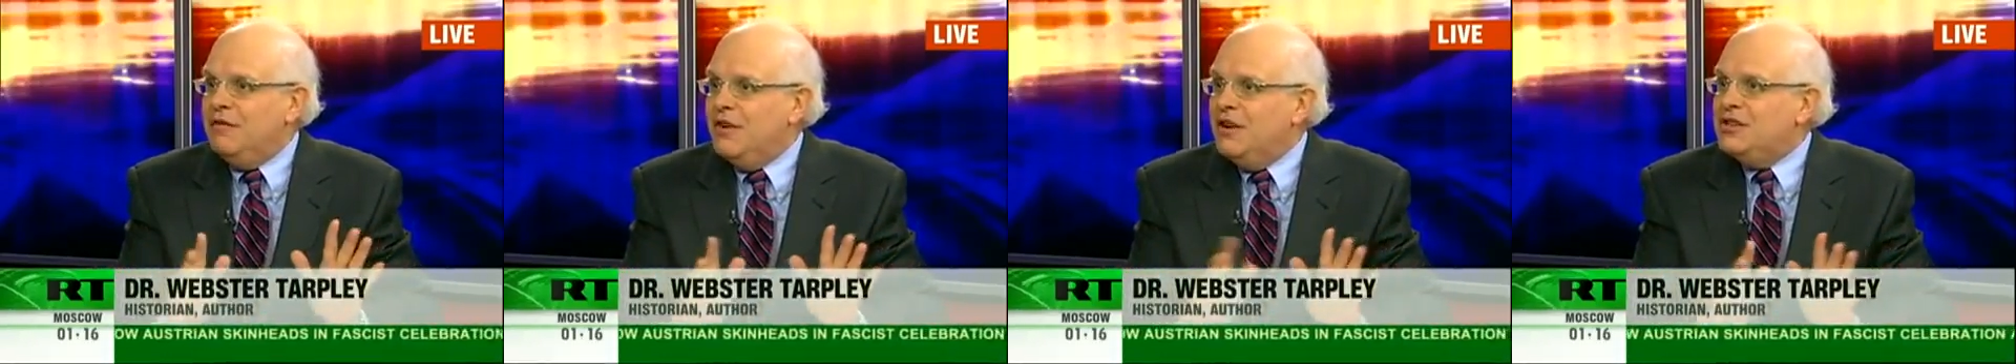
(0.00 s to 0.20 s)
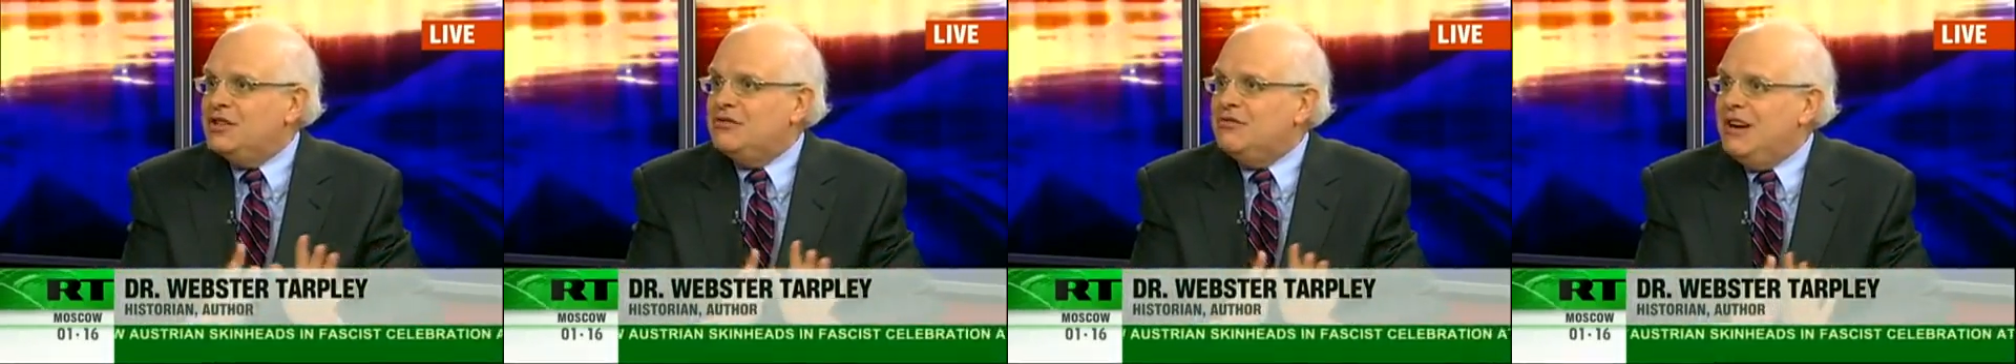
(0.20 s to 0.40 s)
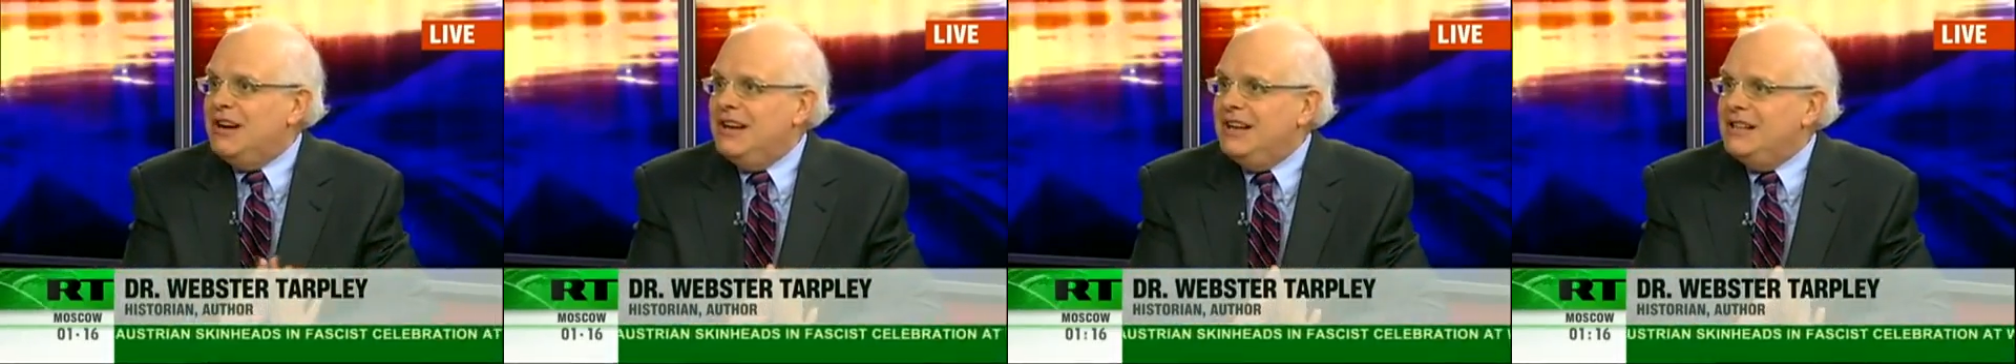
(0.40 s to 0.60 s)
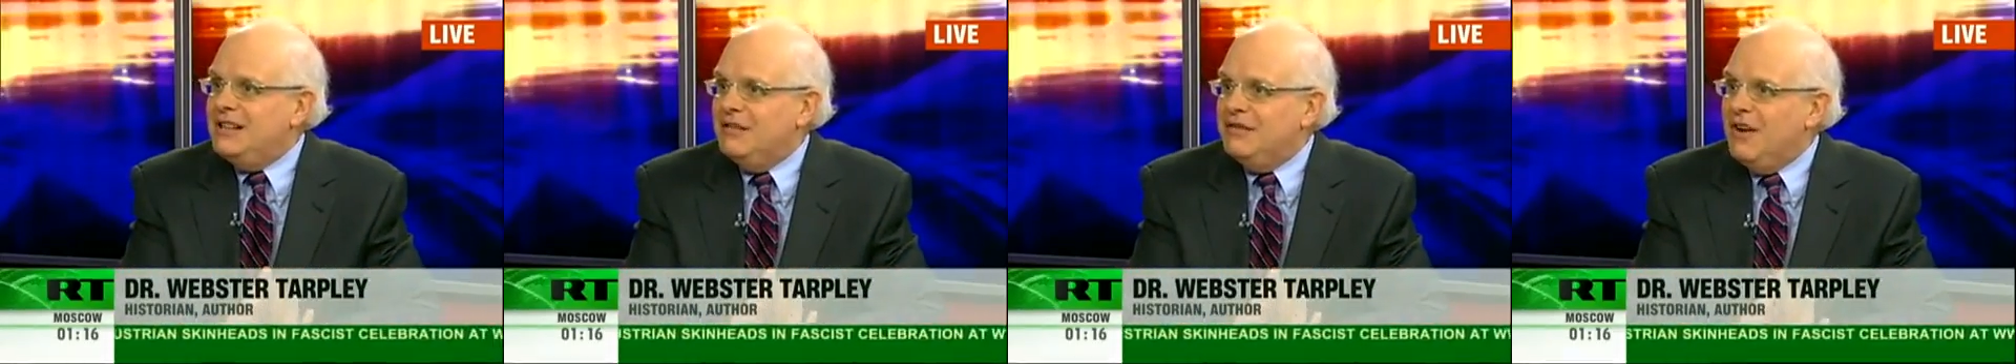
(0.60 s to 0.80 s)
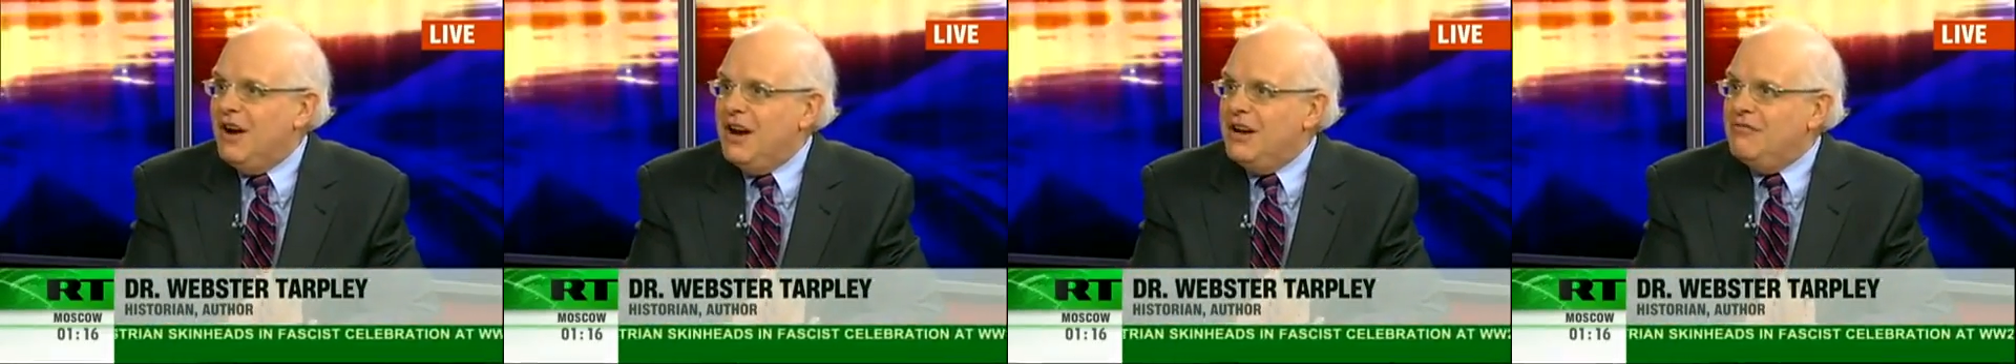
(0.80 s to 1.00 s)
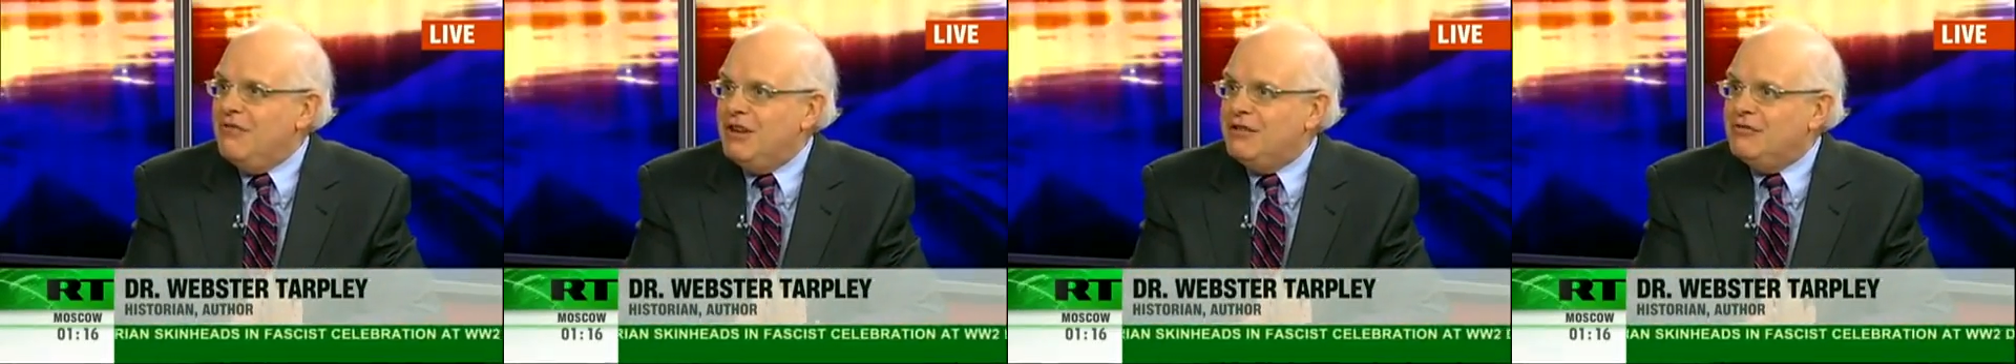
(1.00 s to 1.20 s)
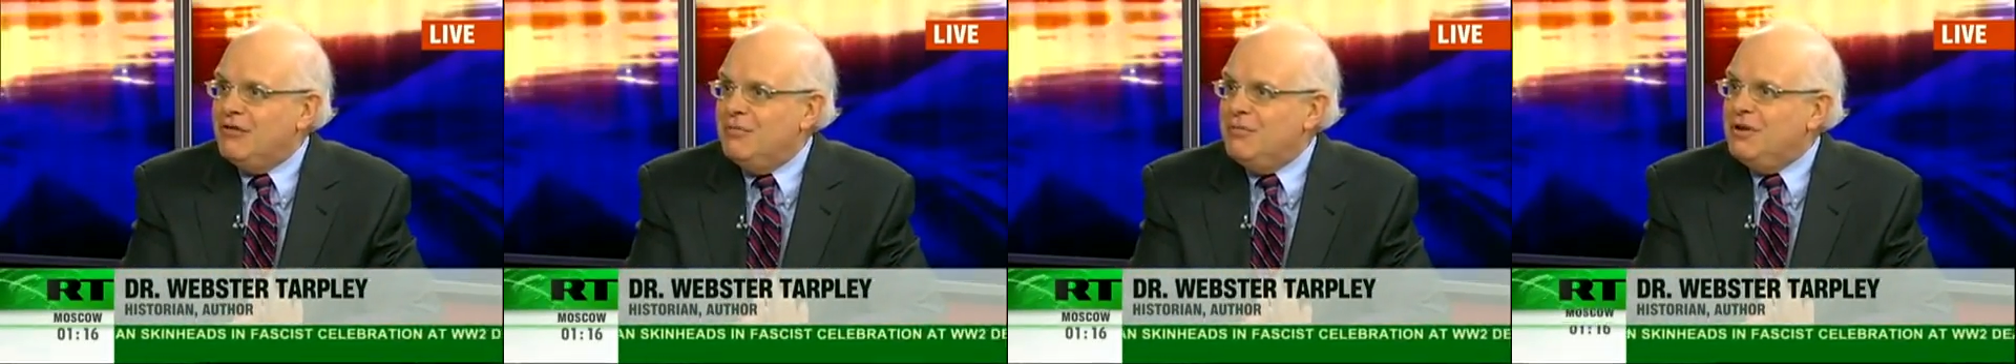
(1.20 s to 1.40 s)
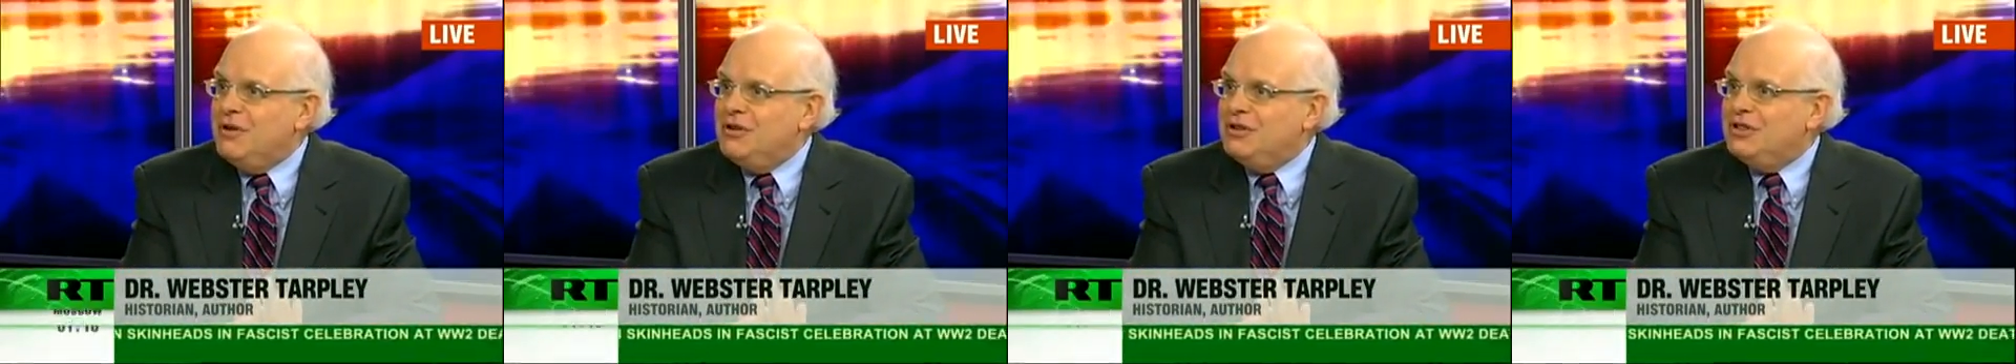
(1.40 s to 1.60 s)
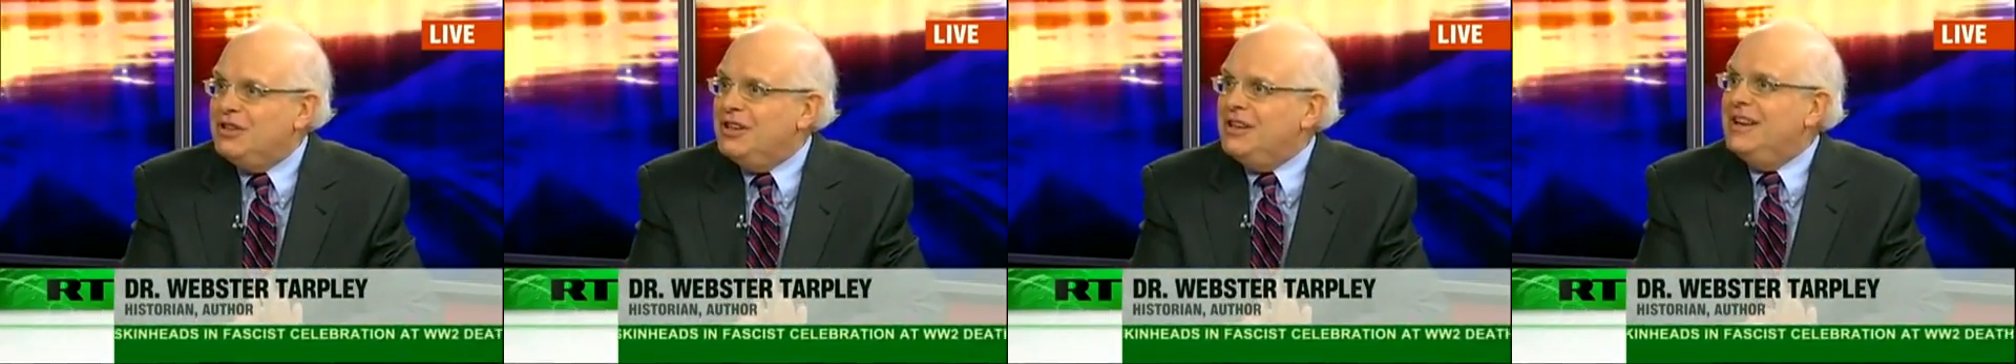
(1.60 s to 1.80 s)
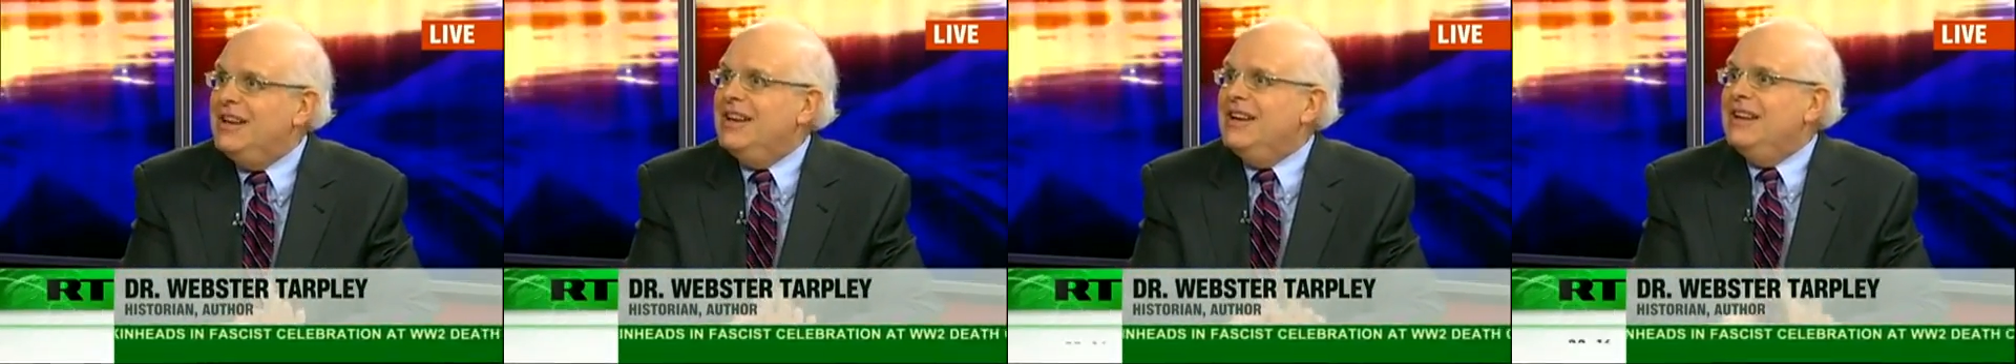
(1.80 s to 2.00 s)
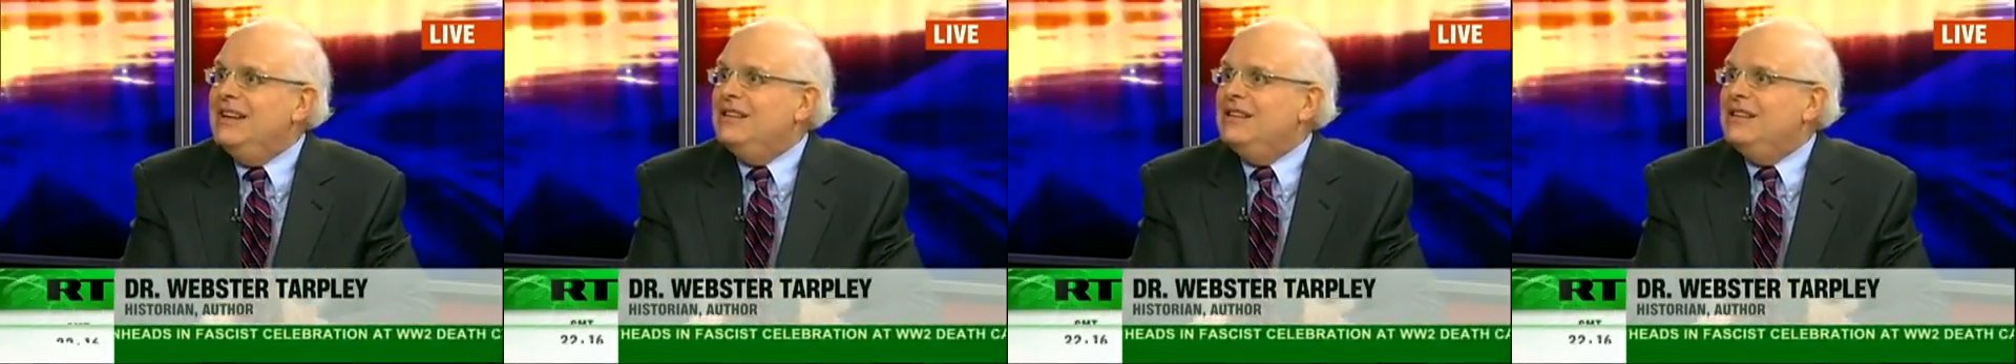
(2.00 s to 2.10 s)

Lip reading: frustrating divine retribution